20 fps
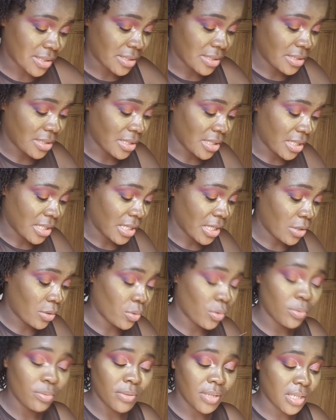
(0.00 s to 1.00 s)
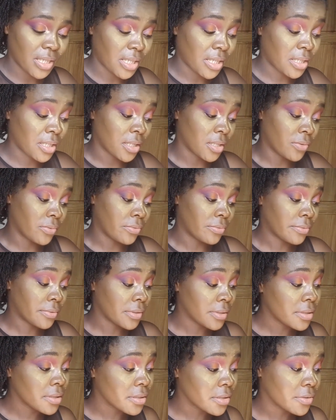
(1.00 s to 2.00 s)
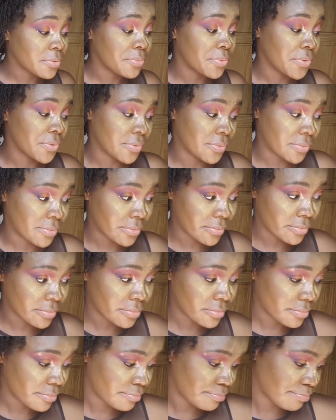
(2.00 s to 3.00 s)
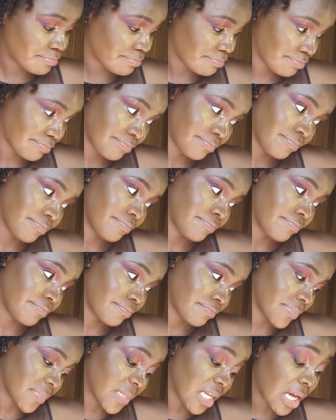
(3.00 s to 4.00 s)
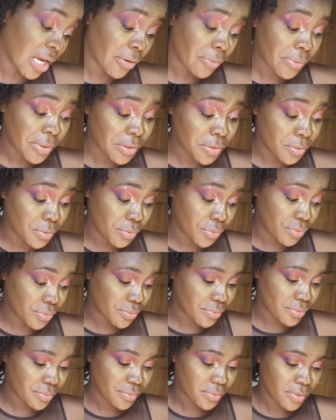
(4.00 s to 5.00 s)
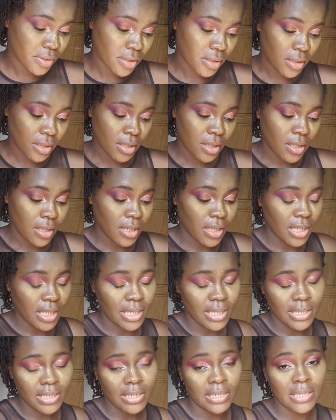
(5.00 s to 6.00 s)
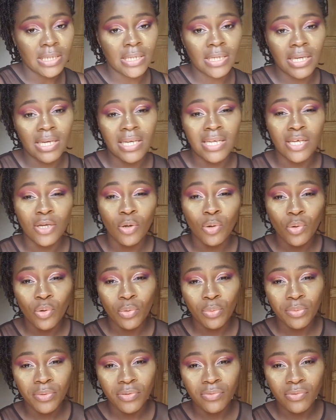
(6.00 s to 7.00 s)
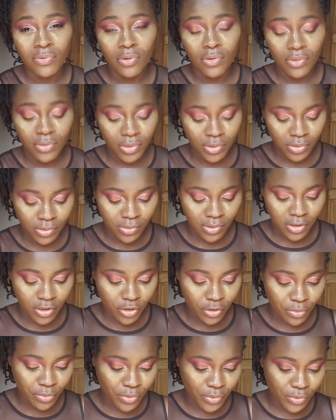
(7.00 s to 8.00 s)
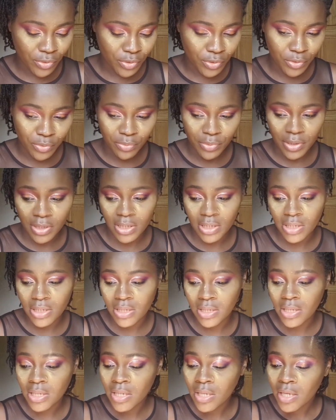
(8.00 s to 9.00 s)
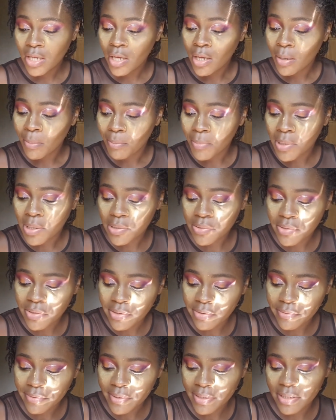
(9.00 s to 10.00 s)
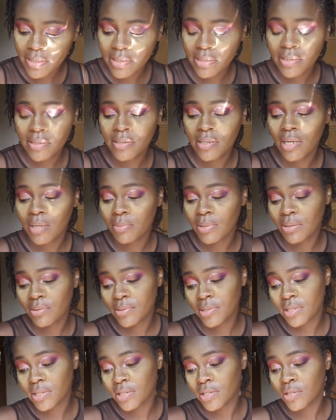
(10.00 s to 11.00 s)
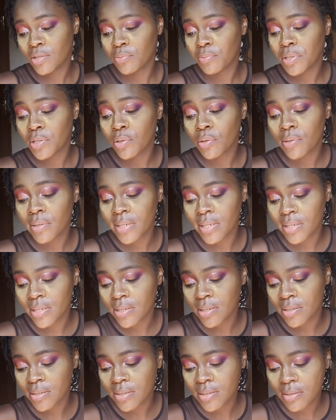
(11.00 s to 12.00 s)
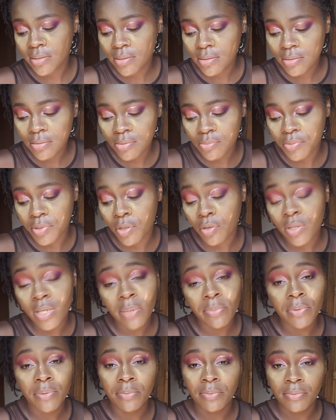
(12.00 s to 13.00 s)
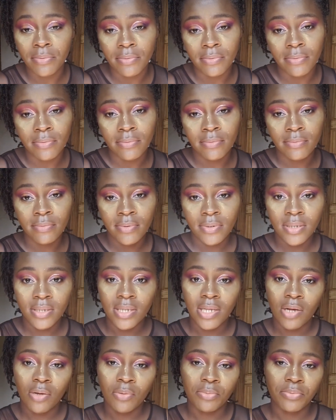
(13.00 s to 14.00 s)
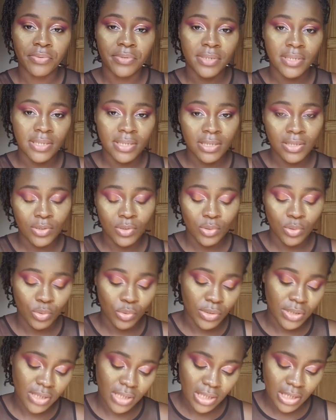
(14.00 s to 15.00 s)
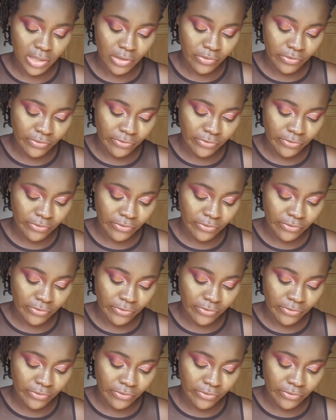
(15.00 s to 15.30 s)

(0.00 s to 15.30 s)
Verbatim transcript: it, and I hope that it will really help you. I really do. And I hope it will also help you to be more tolerant about it with others, with other people that present those kind